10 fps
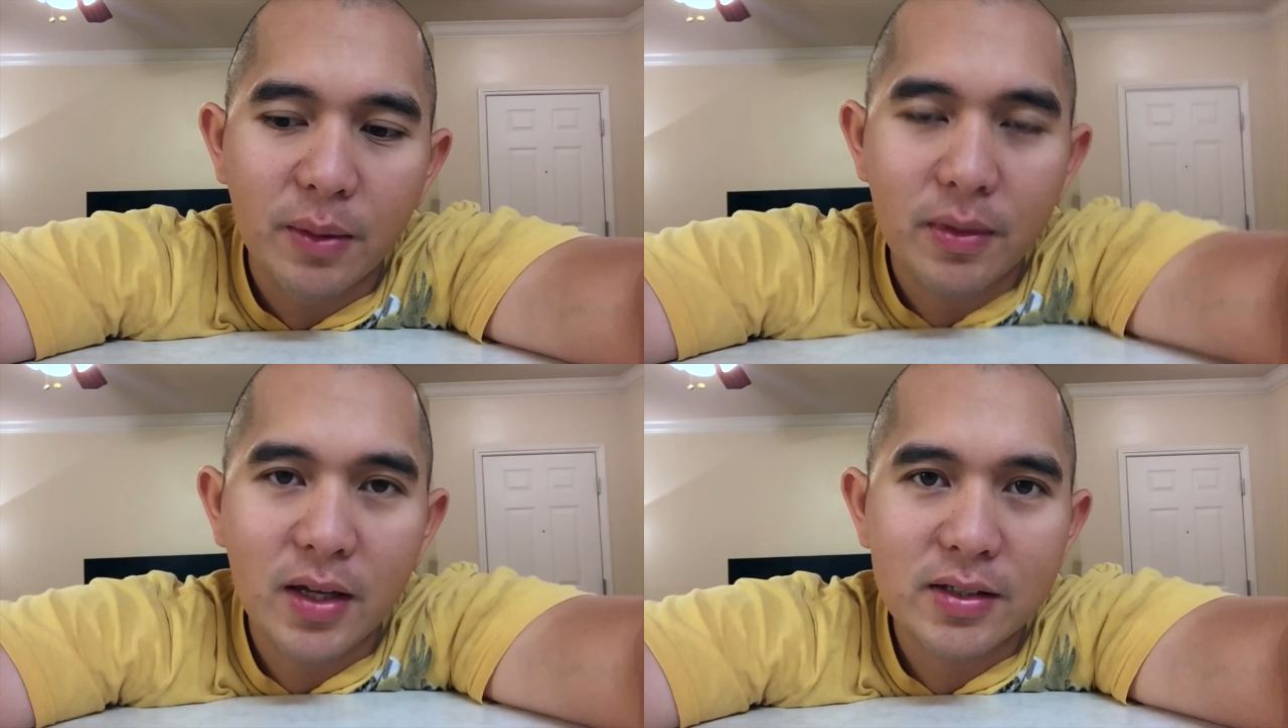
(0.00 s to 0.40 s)

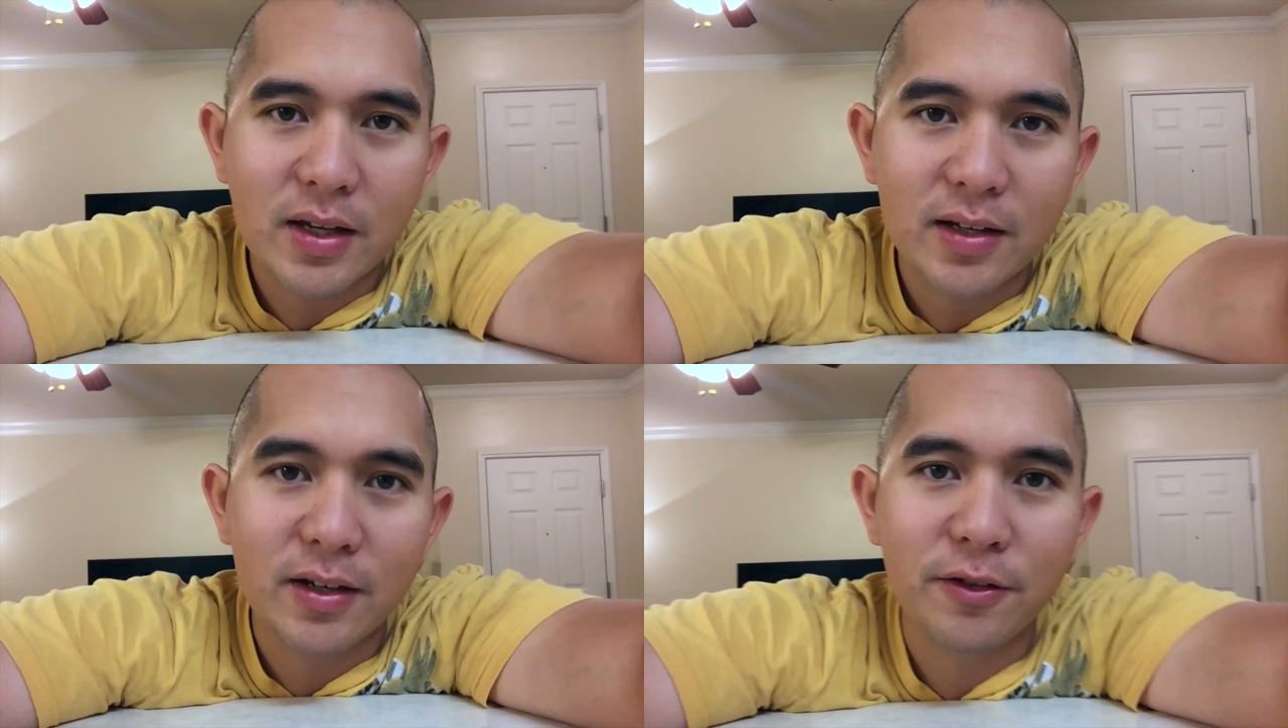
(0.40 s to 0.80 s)
But that's
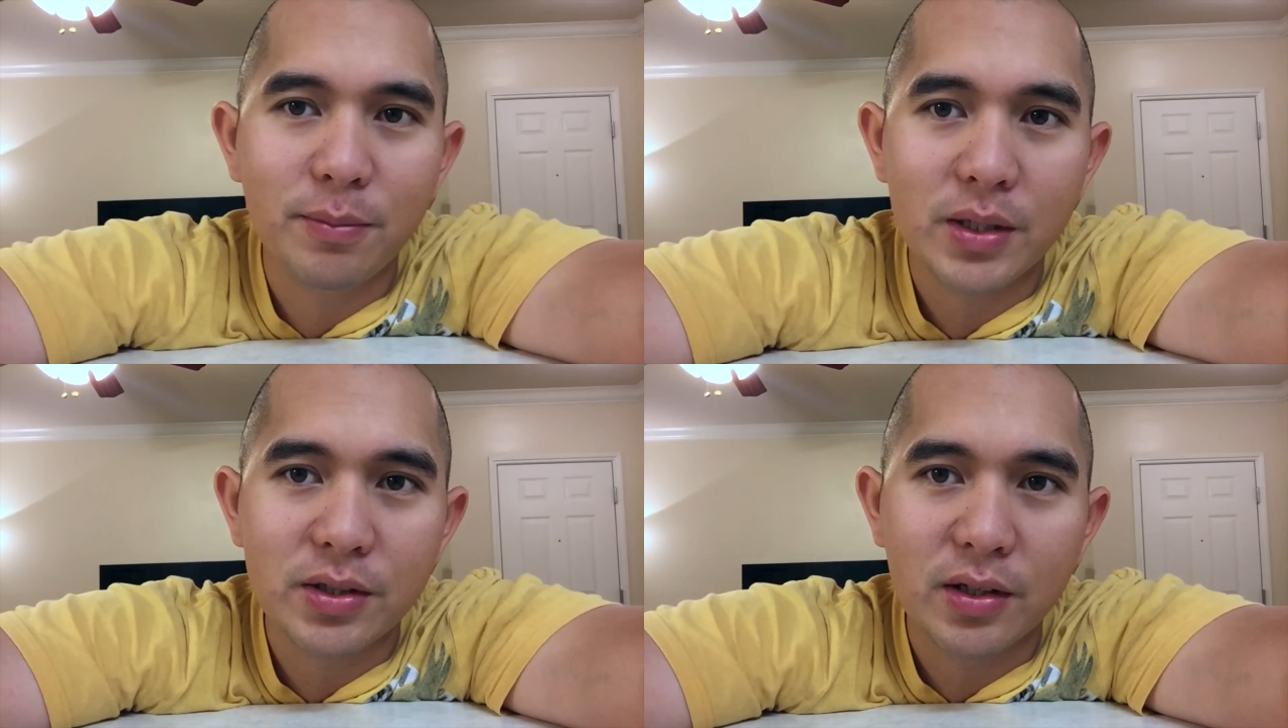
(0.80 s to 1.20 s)
that, enough
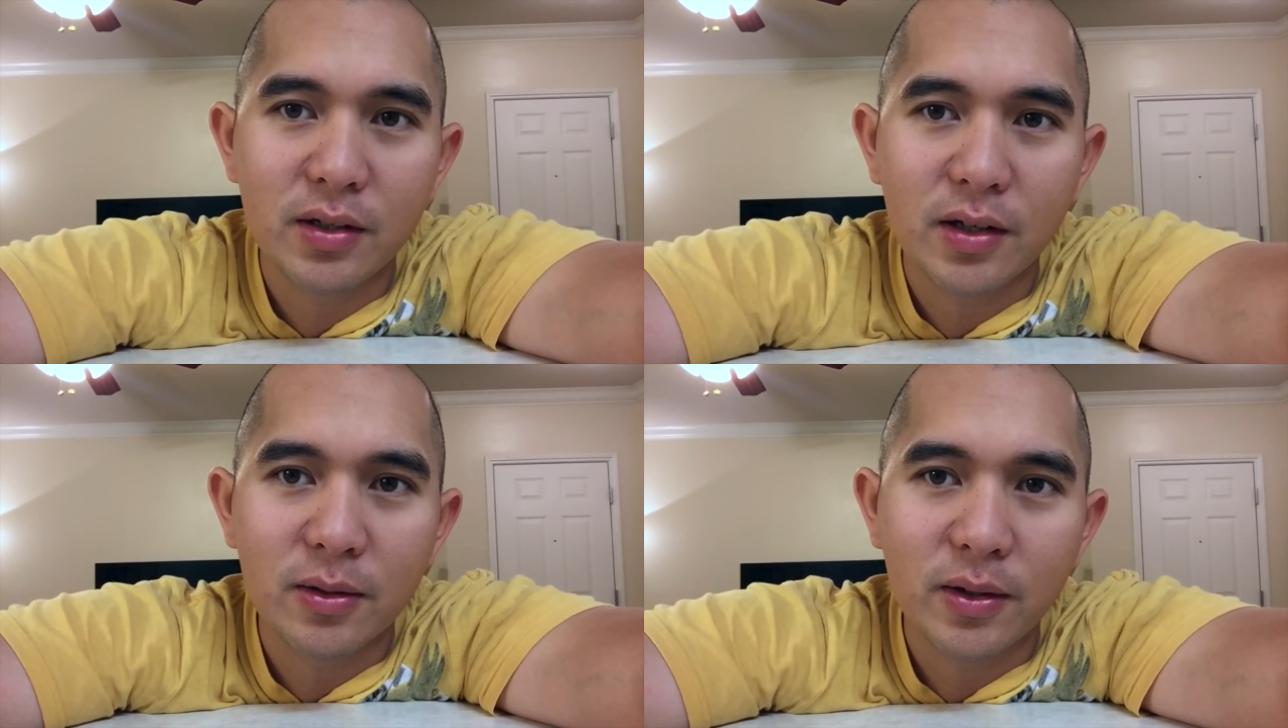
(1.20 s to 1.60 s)

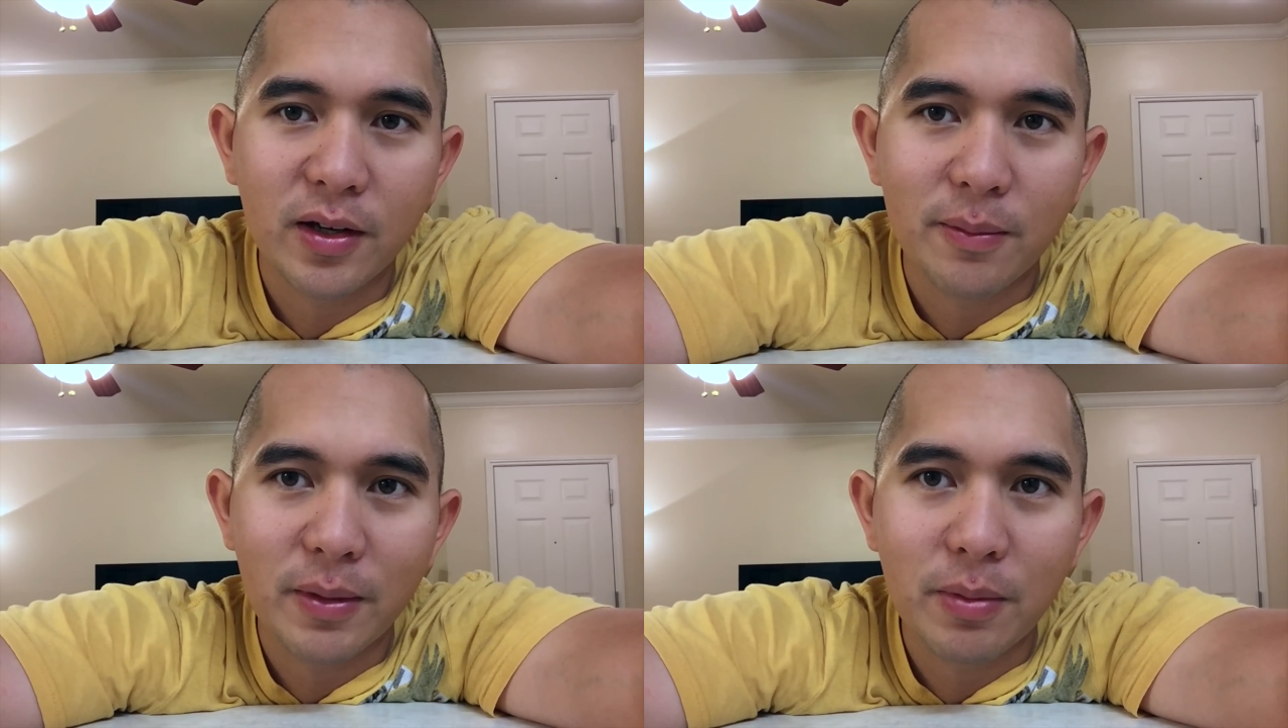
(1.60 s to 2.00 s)
bitching and looking
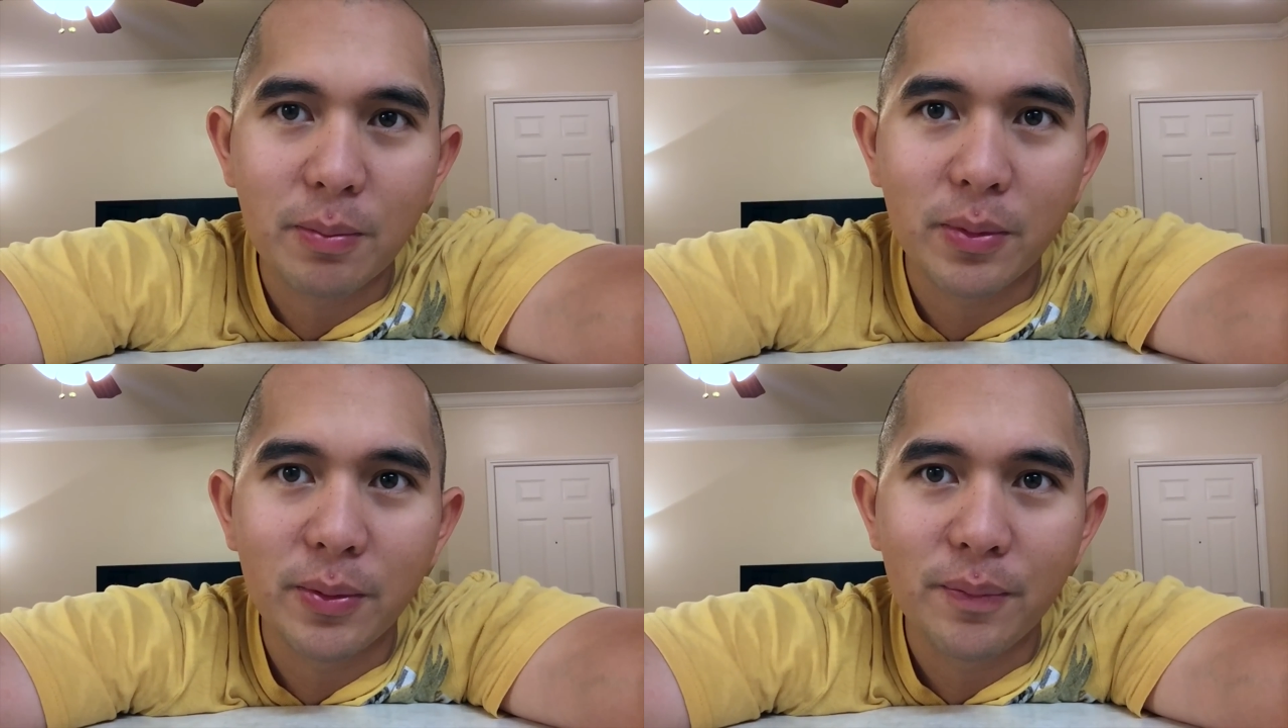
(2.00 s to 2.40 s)
at my
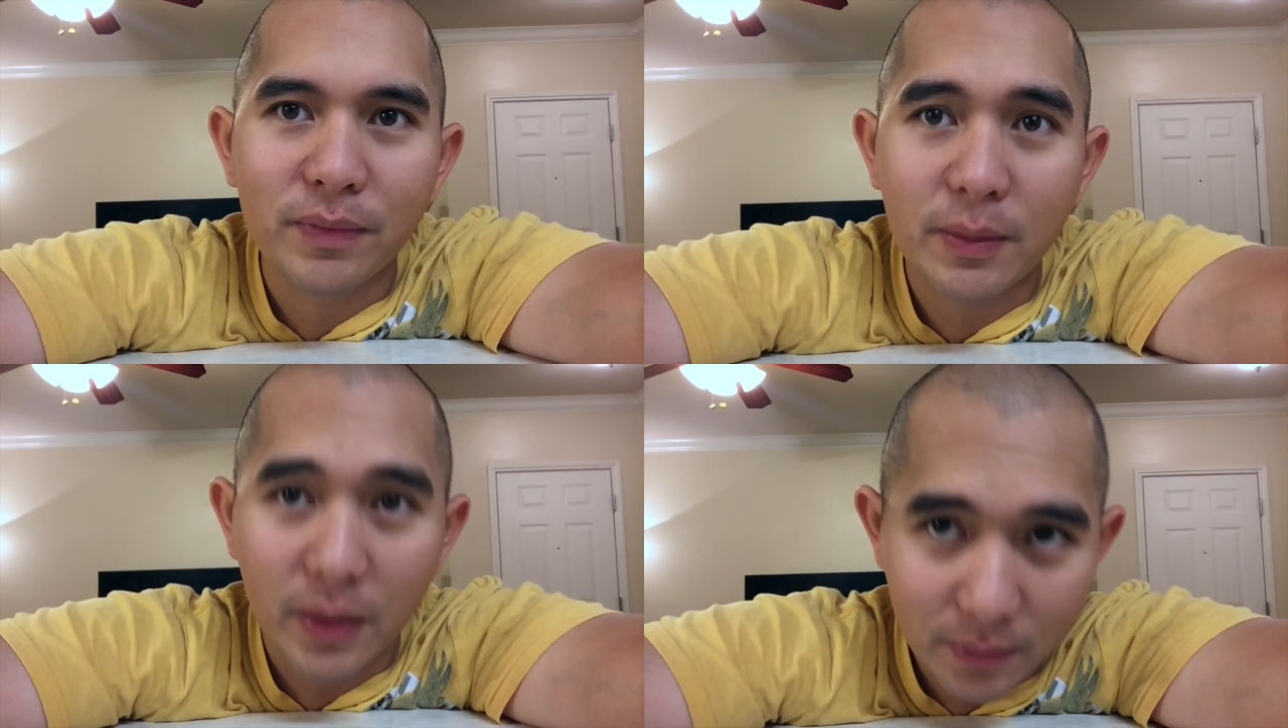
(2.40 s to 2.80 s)
pimple
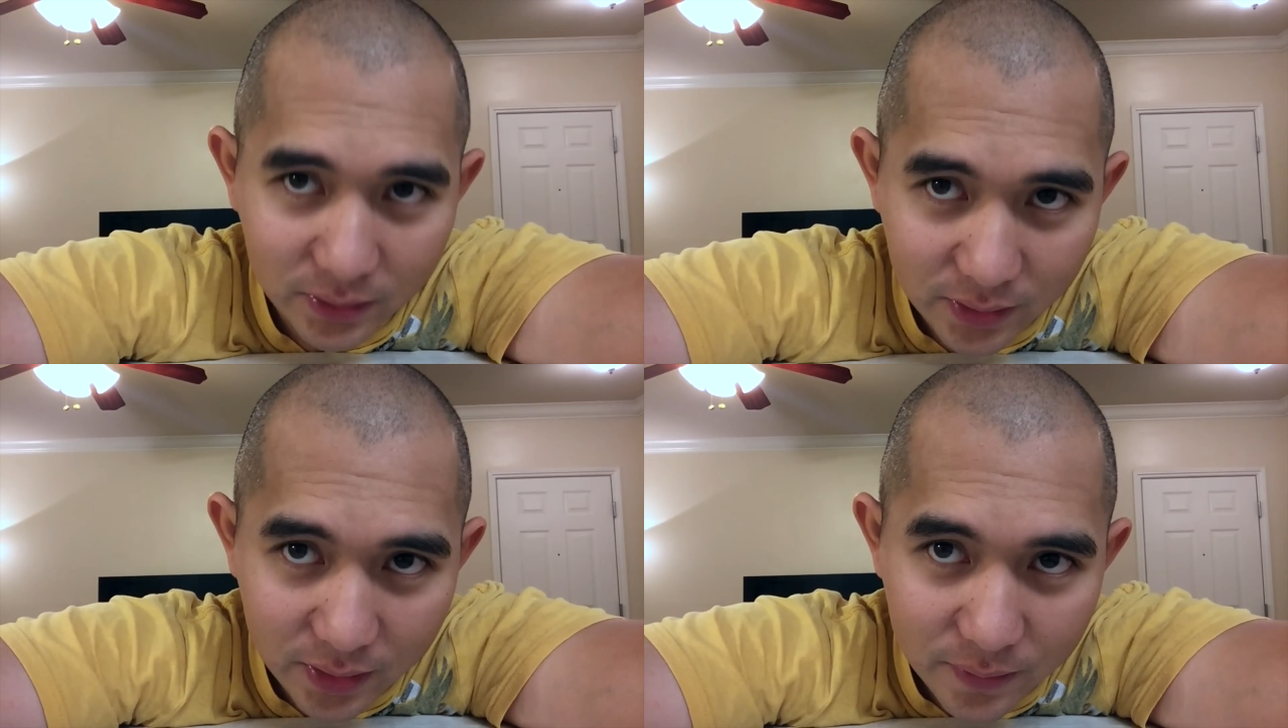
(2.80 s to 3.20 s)
and my
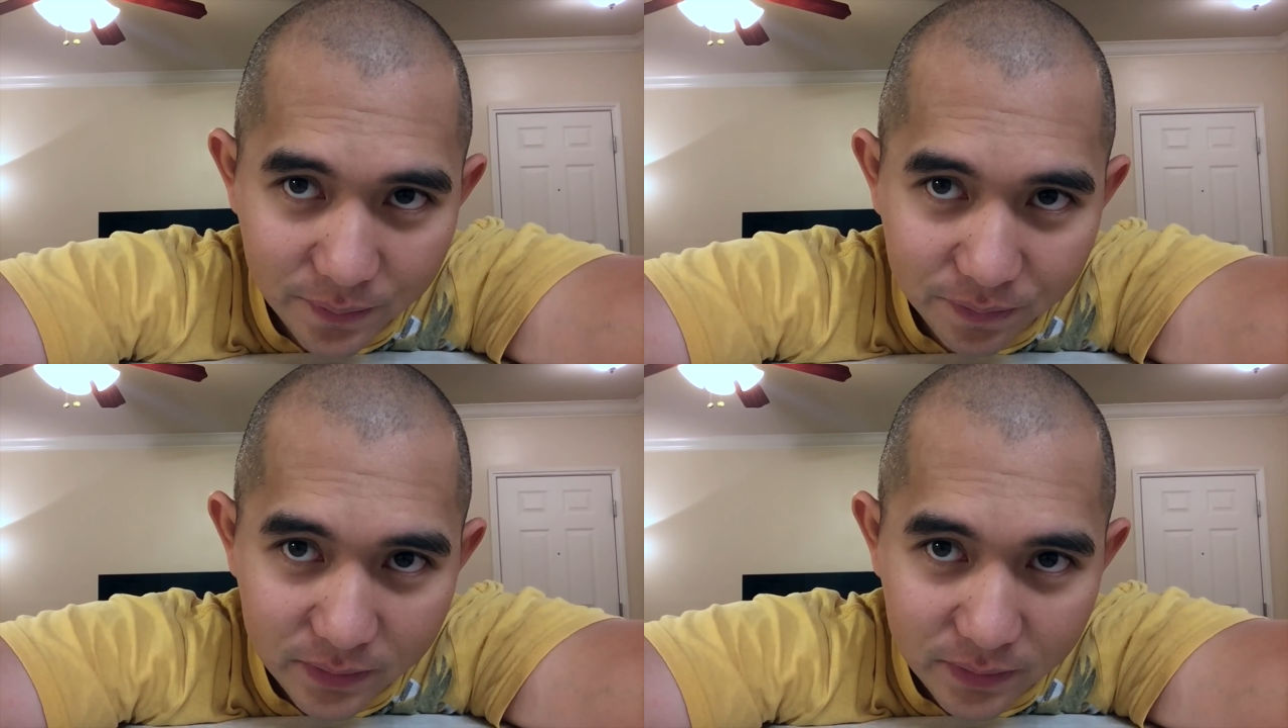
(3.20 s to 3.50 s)
bald head.